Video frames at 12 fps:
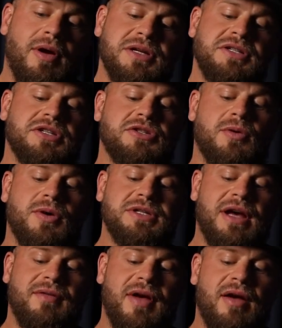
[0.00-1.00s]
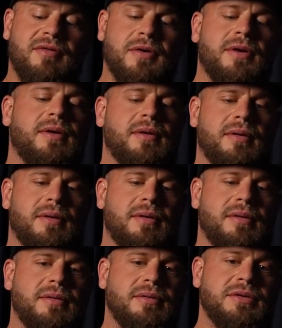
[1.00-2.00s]
of the craziest stories I've ever
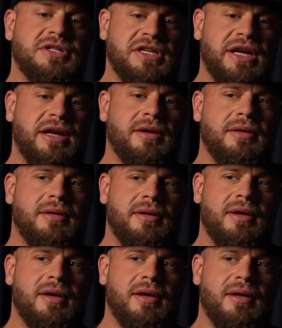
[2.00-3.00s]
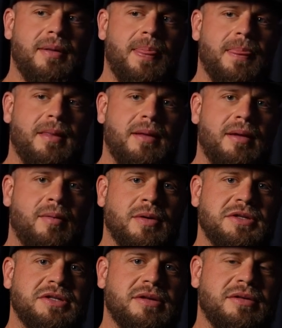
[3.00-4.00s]
seen
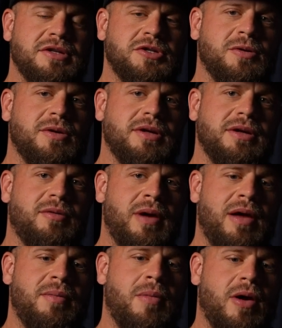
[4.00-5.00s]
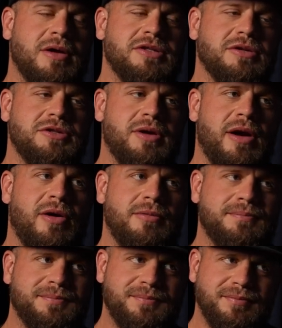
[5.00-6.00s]
was the story around Marcus
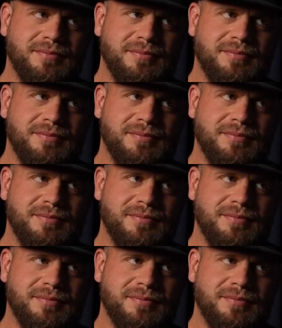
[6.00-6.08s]
Luttrell.